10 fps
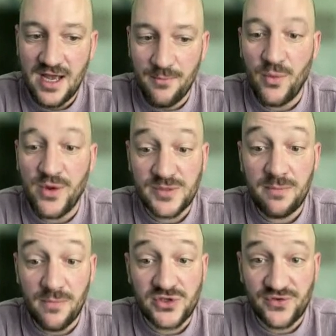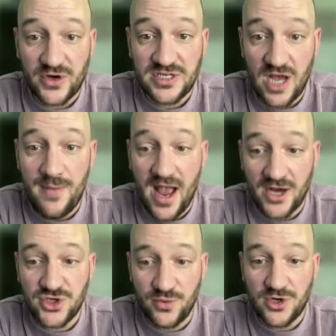but we spent most of our time
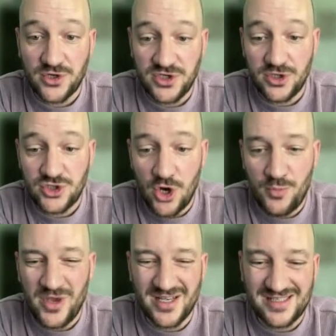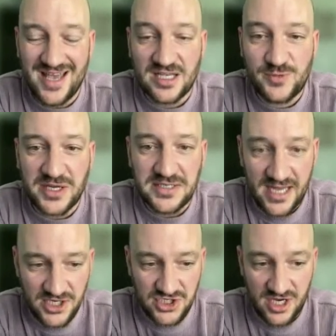actually rehearsing the show because the
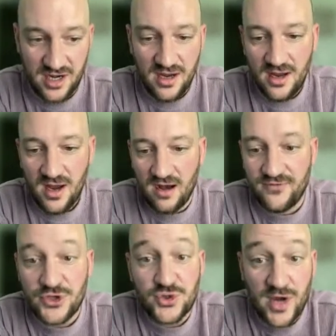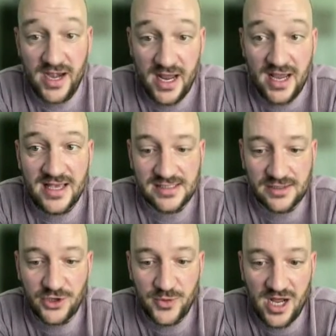expectation of the training is a
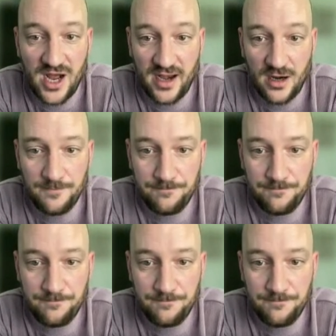little bit higher.